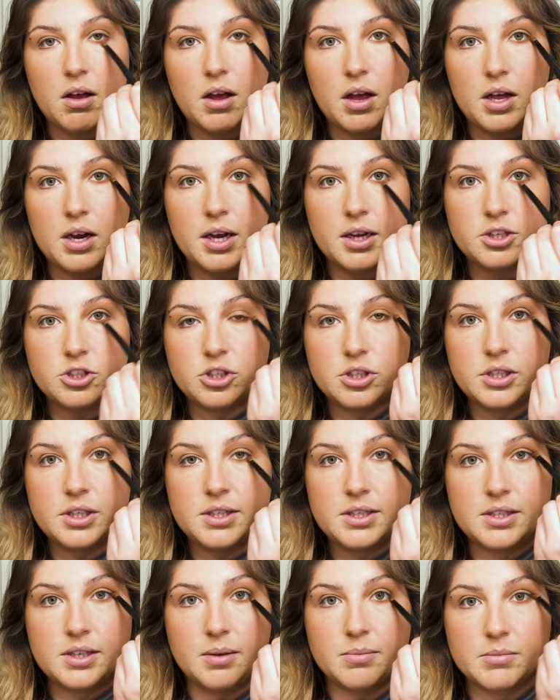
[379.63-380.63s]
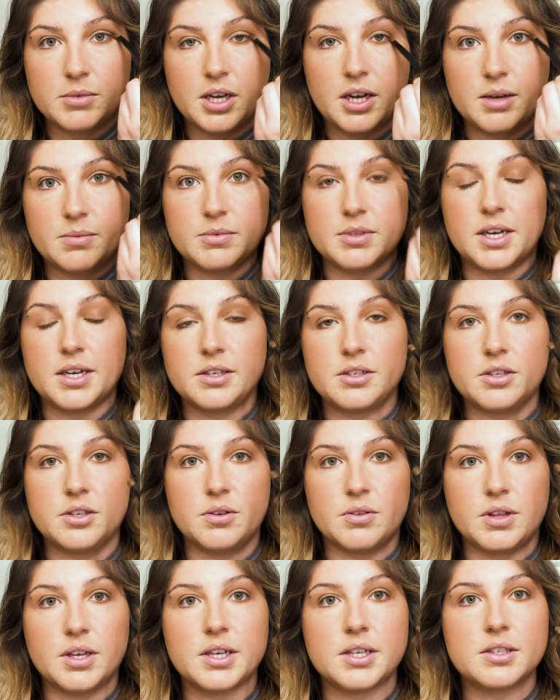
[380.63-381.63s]
And actually sometimes I
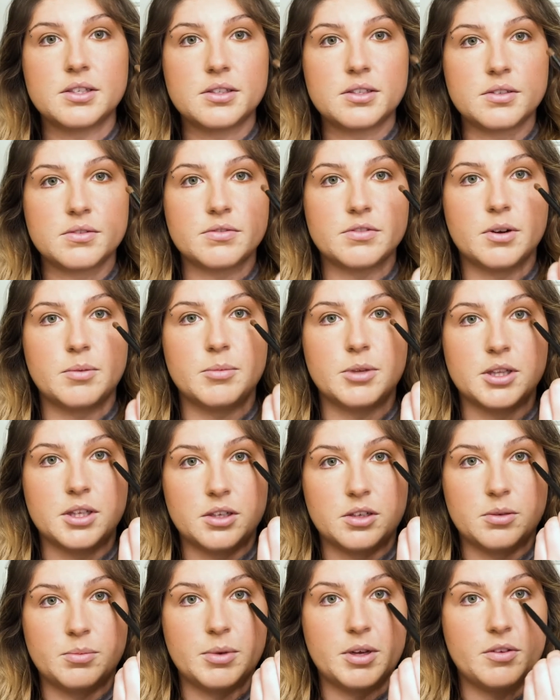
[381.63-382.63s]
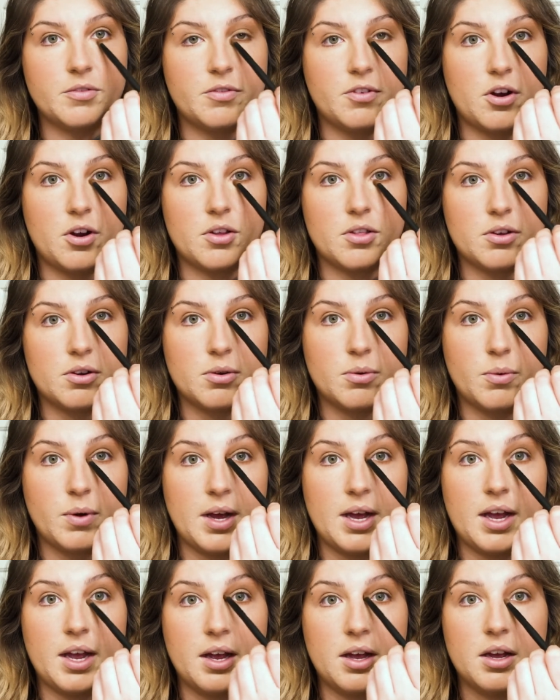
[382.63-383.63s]
do this from a little bit farther
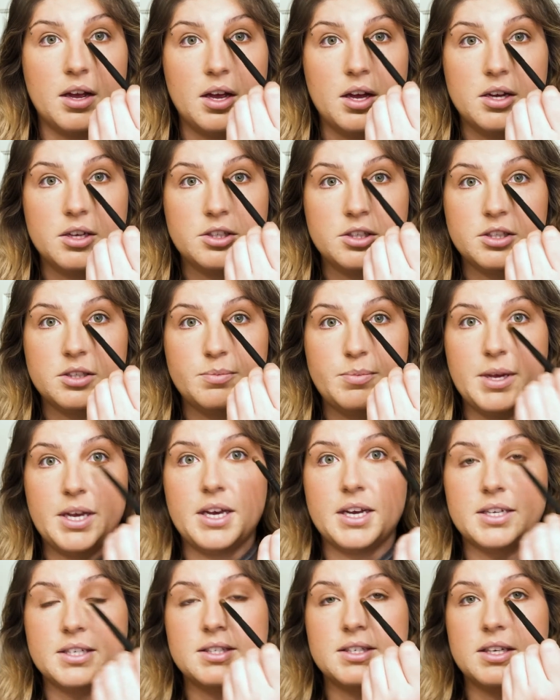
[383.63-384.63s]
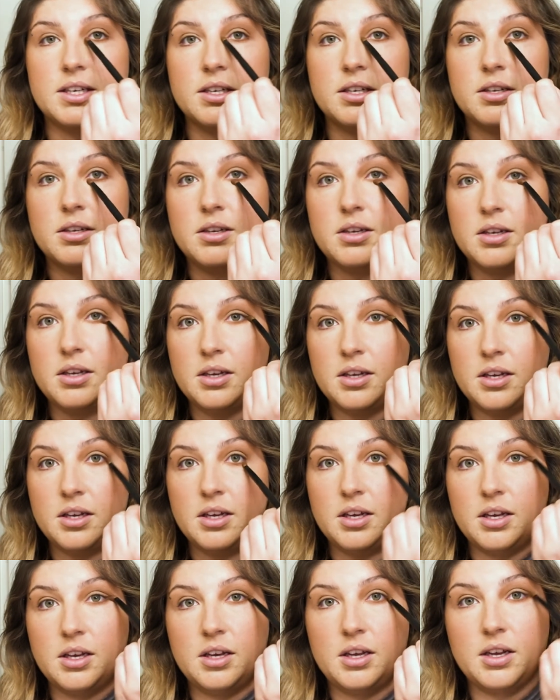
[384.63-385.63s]
away, just because it
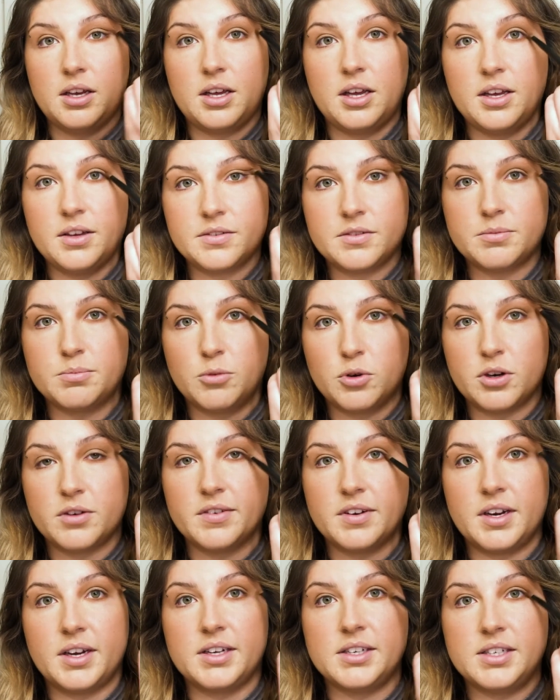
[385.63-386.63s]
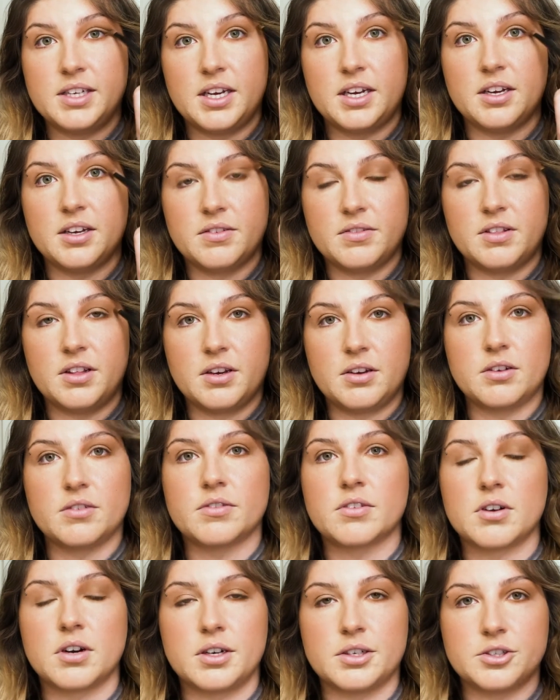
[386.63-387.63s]
gives more of an idea of the
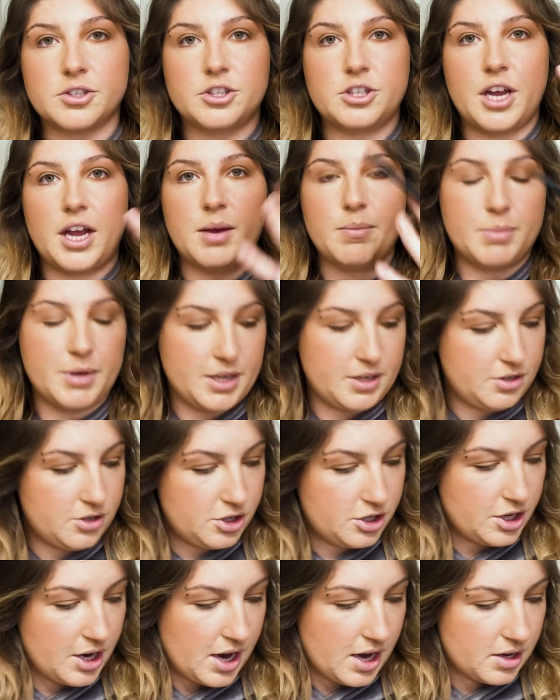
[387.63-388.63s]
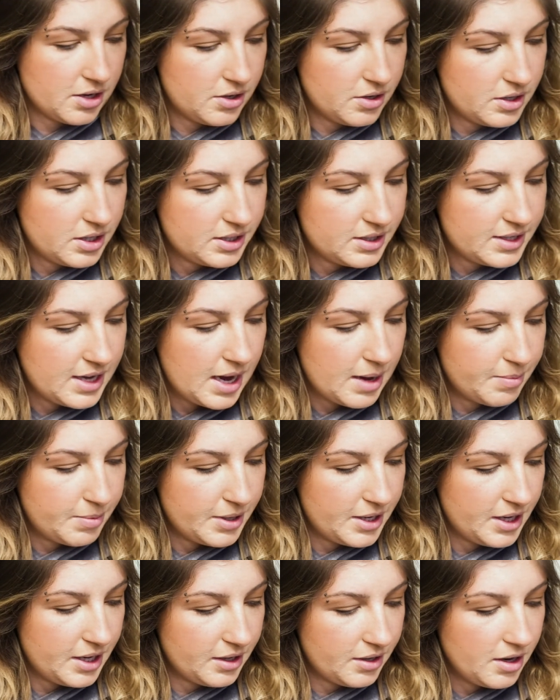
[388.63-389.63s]
overall shape and shadow that's
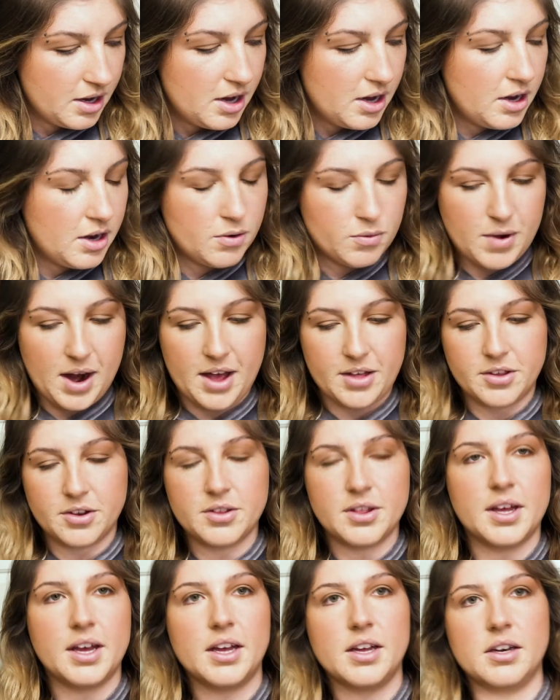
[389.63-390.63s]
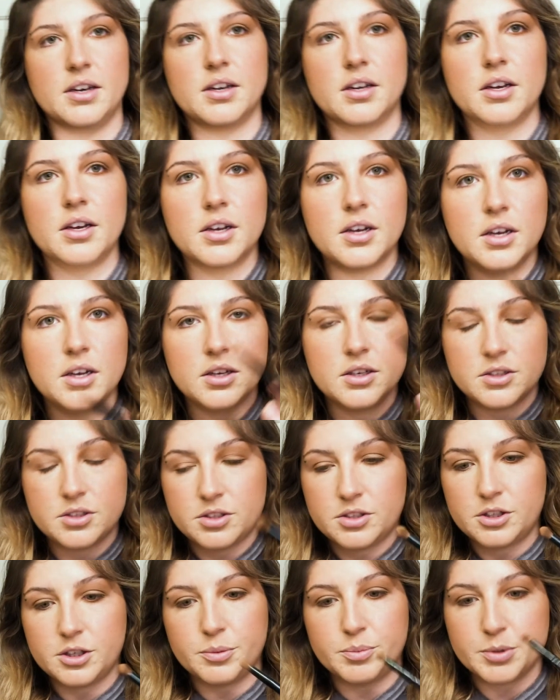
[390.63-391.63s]
happening rather than
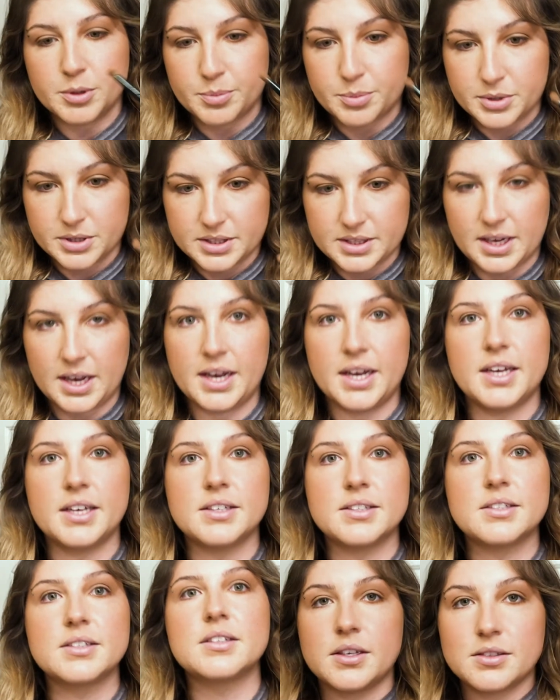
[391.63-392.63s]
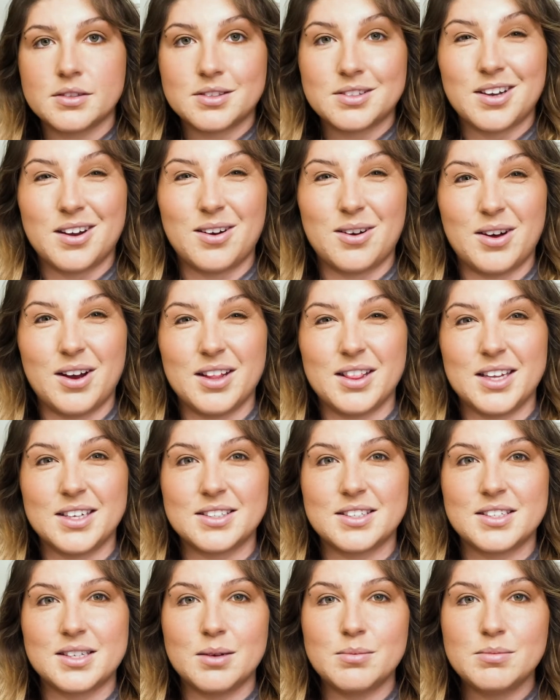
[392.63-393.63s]
super precise. So, and
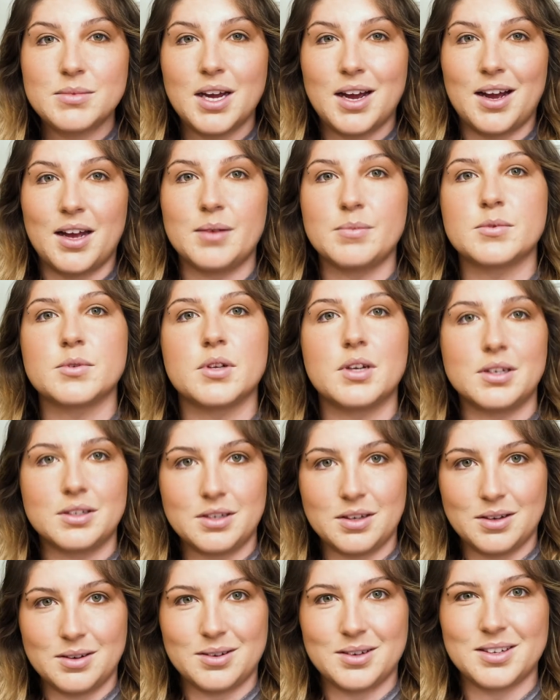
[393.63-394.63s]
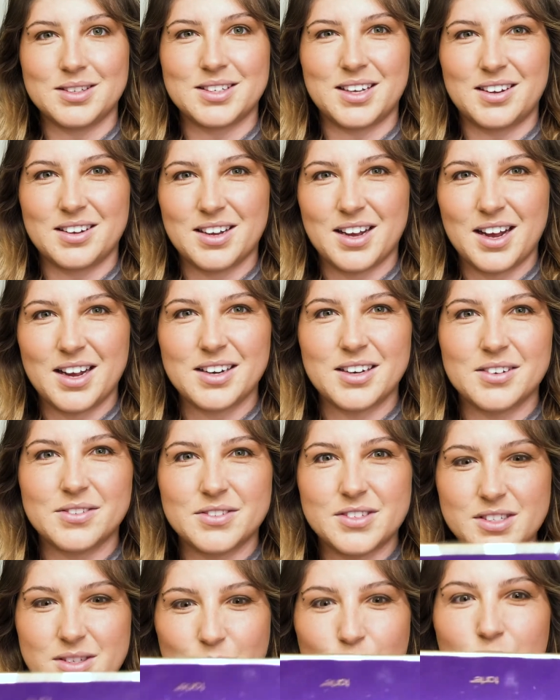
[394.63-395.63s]
then sometimes what I'll do is I'll kind
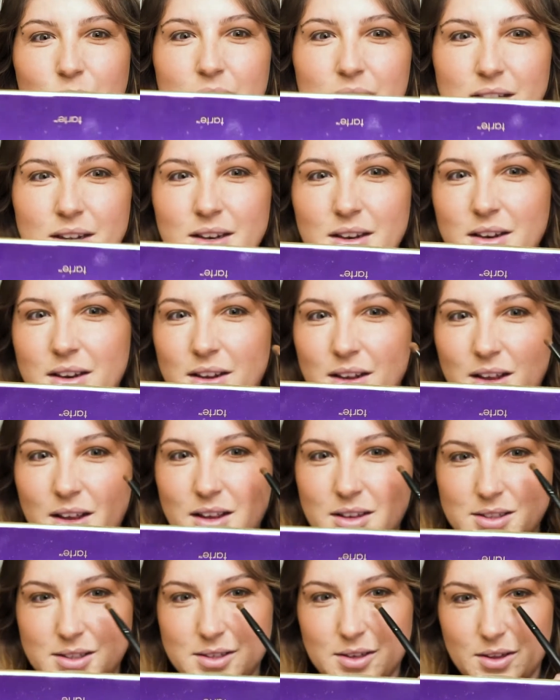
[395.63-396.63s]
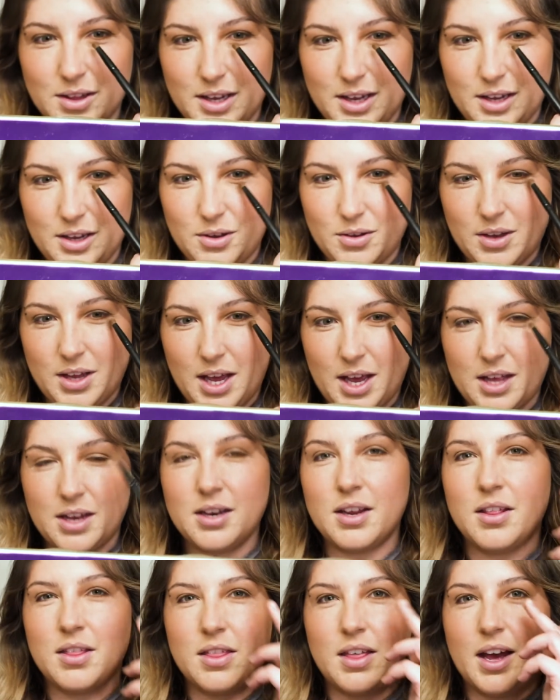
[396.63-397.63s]
of squint so that you
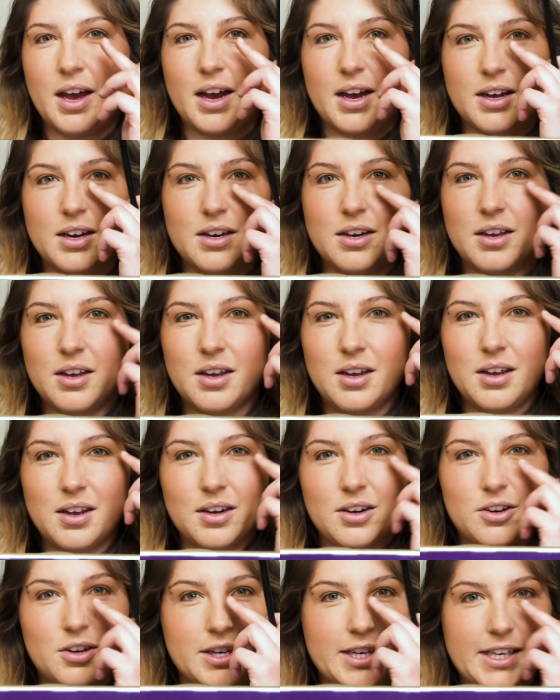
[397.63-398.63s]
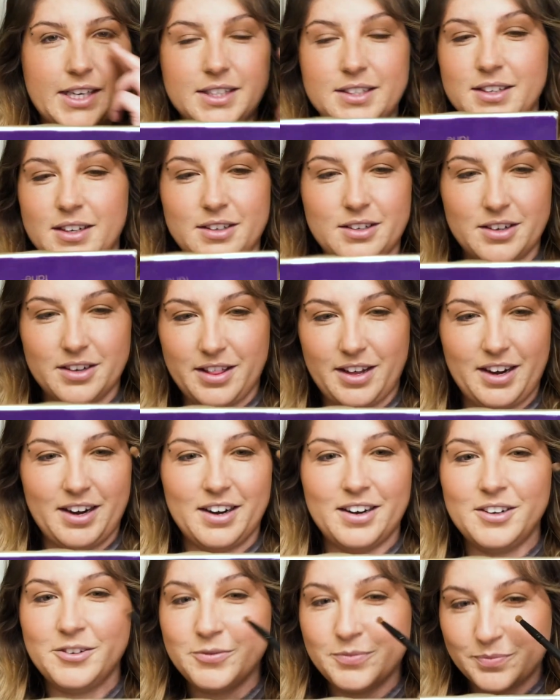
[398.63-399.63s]
get that crease under
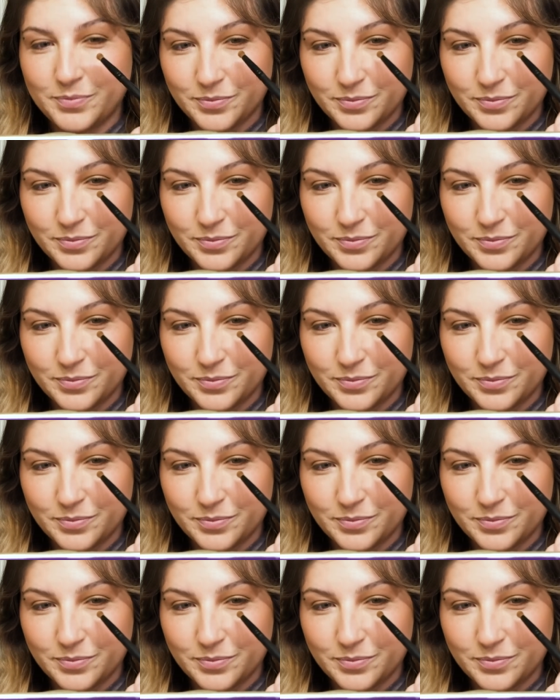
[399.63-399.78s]
there.